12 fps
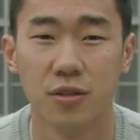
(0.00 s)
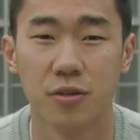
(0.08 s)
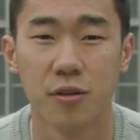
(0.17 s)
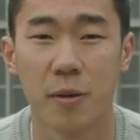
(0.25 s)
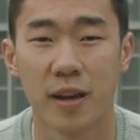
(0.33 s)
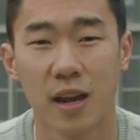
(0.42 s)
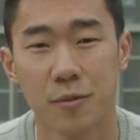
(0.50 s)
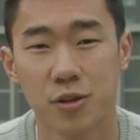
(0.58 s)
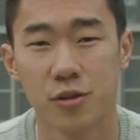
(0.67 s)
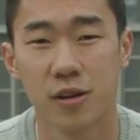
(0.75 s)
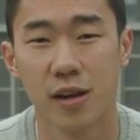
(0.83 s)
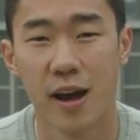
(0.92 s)
doing my
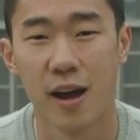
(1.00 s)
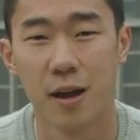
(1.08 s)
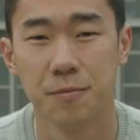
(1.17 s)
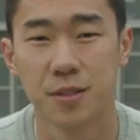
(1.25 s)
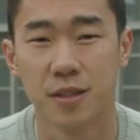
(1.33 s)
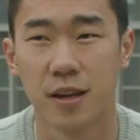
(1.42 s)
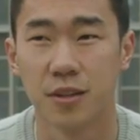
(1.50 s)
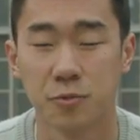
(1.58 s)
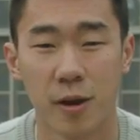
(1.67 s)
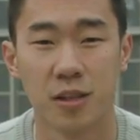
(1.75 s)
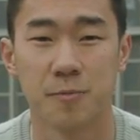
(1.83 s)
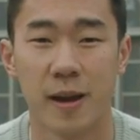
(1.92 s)
chemistry labs as
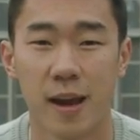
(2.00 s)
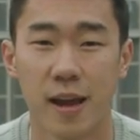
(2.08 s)
well as my